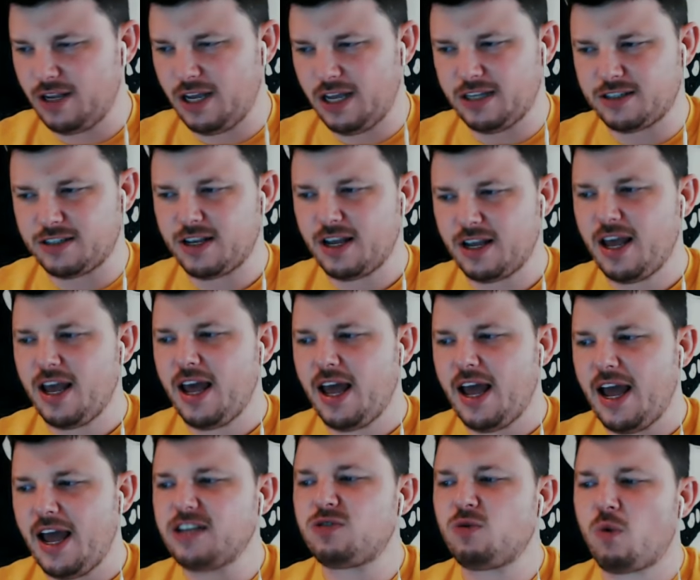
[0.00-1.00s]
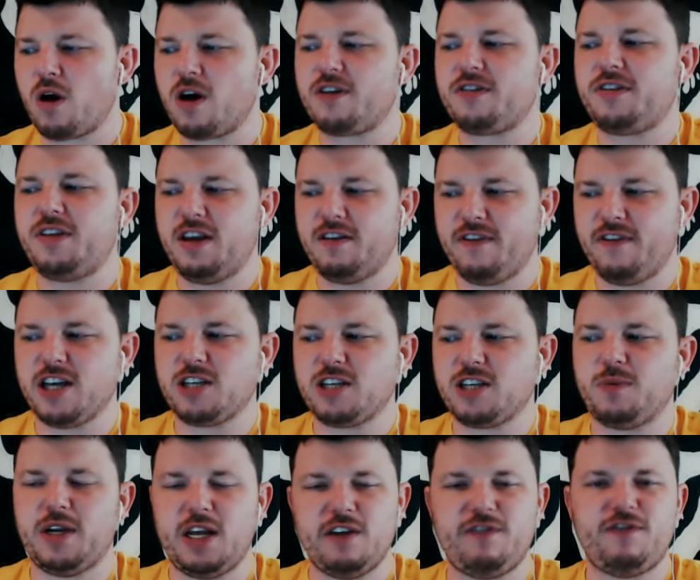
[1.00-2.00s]
it's worth the
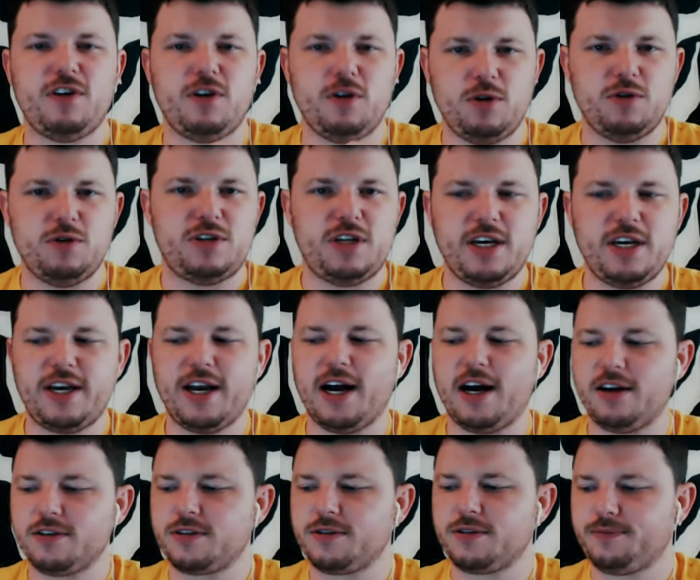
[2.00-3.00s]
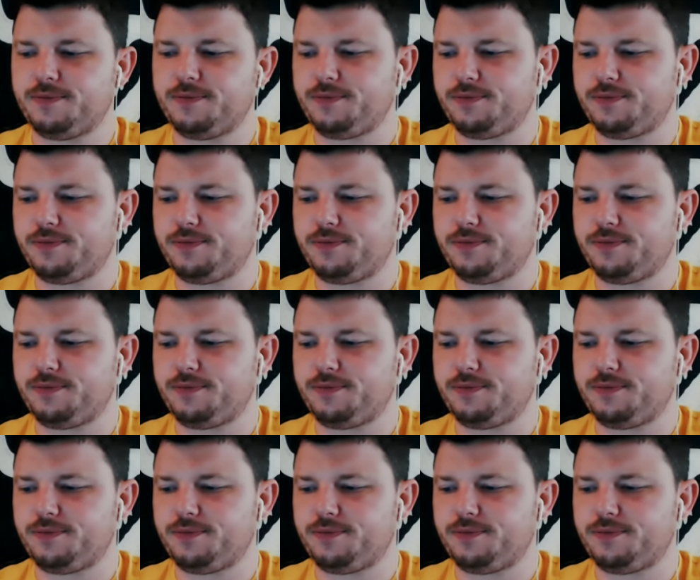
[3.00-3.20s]
investment if you use decals.